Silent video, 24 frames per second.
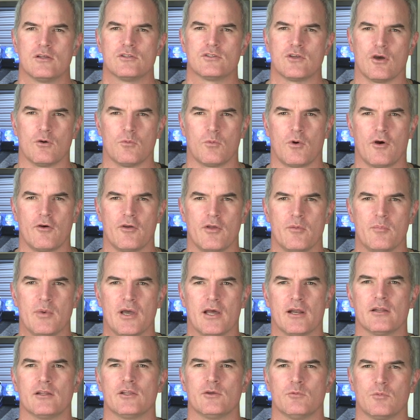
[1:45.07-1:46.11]
Don't worry
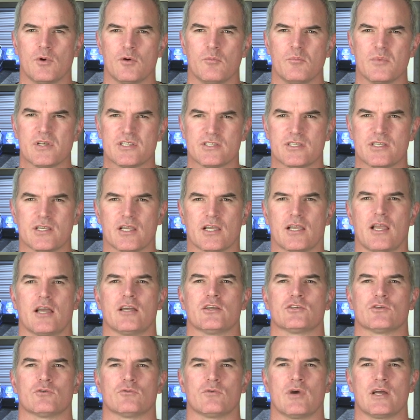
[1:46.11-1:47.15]
about it, you will miss the
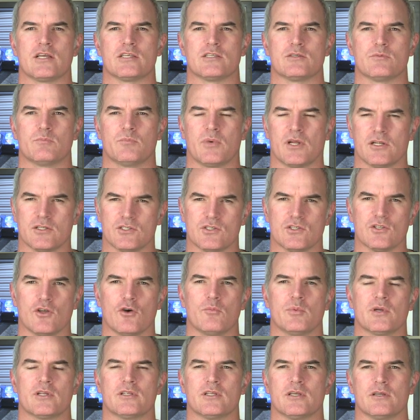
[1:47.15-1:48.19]
occasional race, but it's no
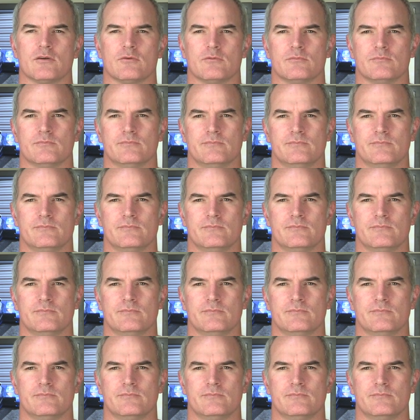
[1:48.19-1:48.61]
big deal.